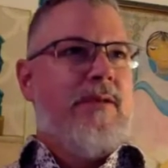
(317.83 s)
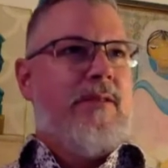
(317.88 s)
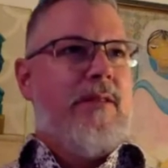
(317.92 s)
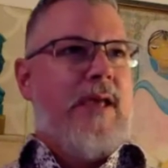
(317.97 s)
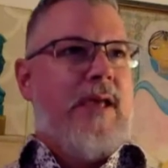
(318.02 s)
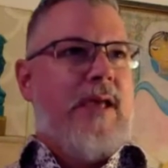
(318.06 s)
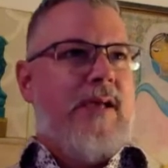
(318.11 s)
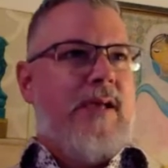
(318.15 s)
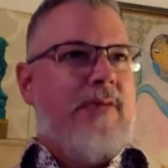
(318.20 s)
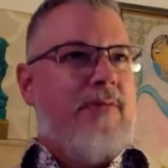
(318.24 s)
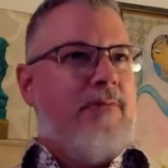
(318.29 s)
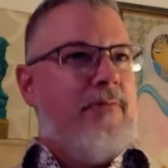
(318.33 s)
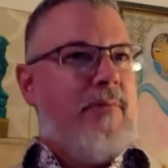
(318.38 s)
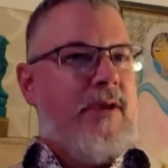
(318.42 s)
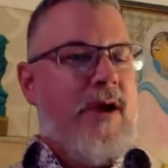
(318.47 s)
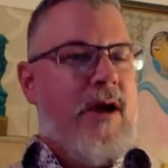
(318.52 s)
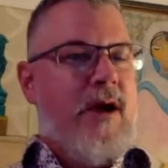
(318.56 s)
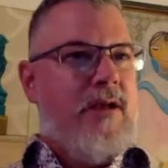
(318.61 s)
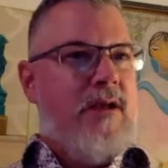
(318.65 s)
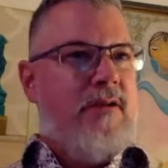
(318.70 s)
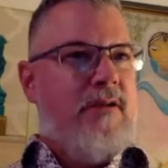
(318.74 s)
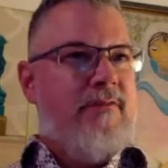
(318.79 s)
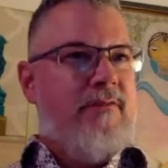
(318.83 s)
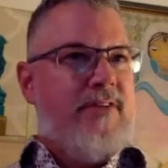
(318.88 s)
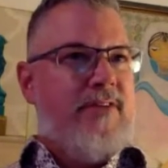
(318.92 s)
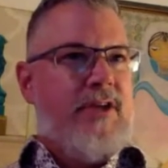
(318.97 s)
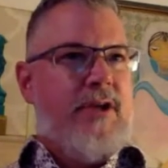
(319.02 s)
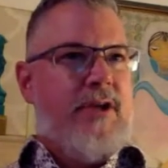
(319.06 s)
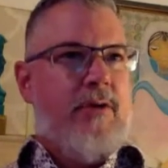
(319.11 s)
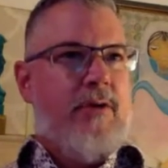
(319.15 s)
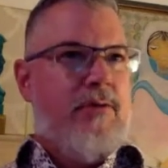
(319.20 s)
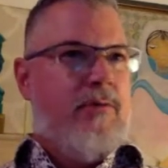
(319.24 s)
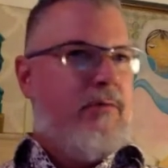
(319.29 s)
like kind of,
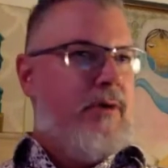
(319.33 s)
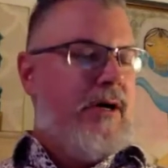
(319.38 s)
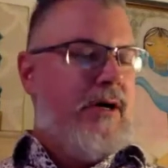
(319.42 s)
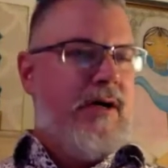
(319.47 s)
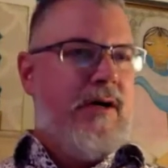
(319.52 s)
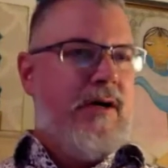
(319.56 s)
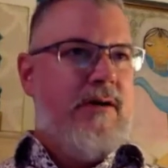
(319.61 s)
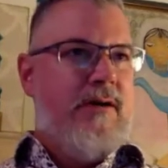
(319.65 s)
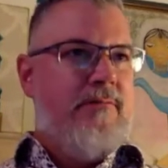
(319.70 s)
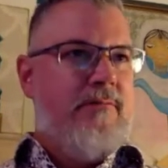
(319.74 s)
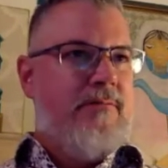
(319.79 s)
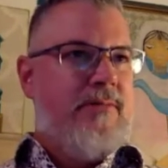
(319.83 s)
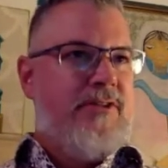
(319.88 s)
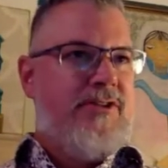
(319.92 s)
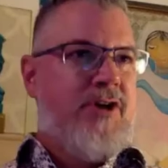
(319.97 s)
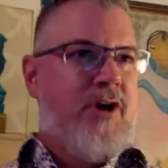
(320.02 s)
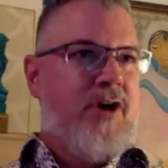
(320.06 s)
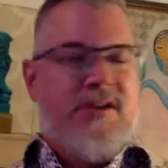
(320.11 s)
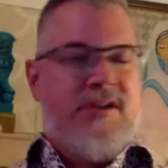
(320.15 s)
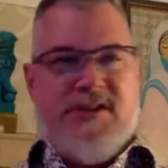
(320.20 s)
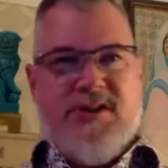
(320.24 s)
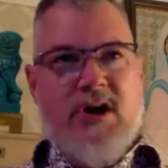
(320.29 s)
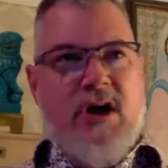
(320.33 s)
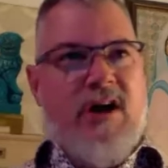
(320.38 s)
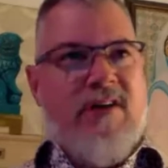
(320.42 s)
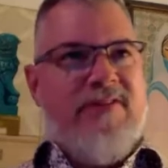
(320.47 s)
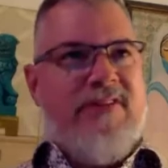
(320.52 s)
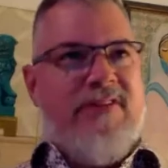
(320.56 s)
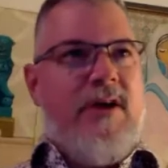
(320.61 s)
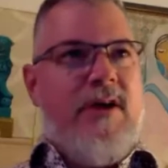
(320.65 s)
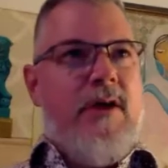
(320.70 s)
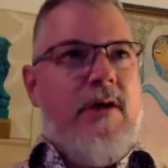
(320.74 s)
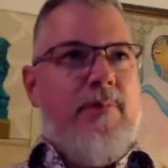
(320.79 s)
you know, tossed
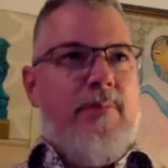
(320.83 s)
off,